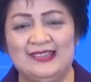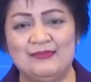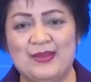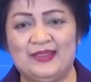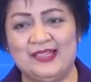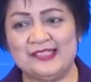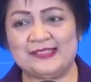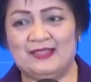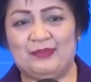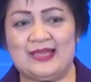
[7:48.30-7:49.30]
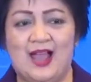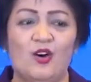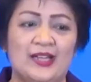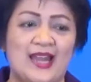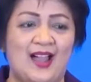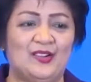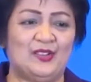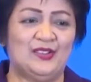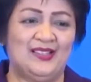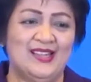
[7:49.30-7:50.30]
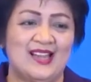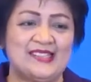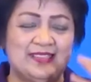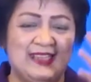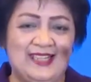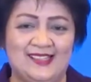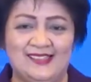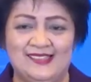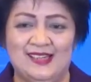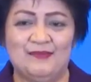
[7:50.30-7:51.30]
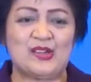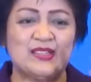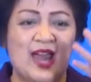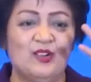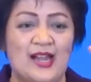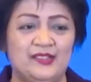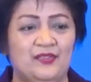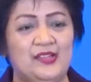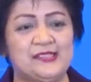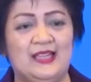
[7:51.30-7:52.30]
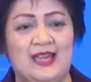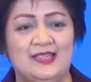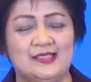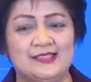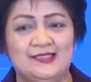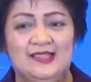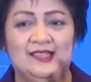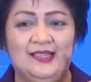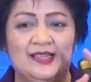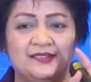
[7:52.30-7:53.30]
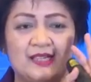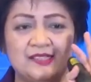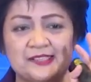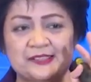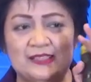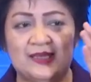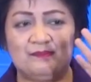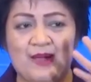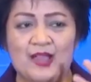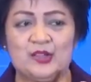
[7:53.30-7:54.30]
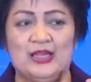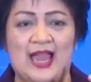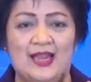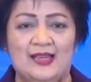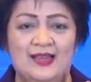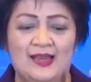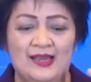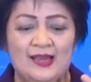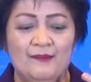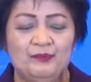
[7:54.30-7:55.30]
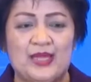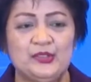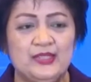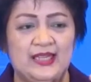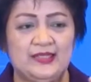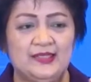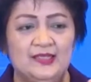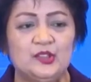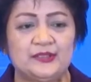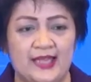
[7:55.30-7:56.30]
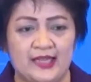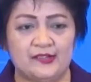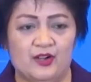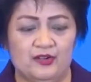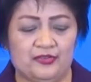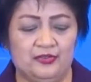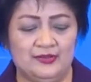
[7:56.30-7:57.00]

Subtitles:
Di pwedeng isipin na, okay na ako, kasi meron na akong artificial lens. There is still that macula that you need to take care of.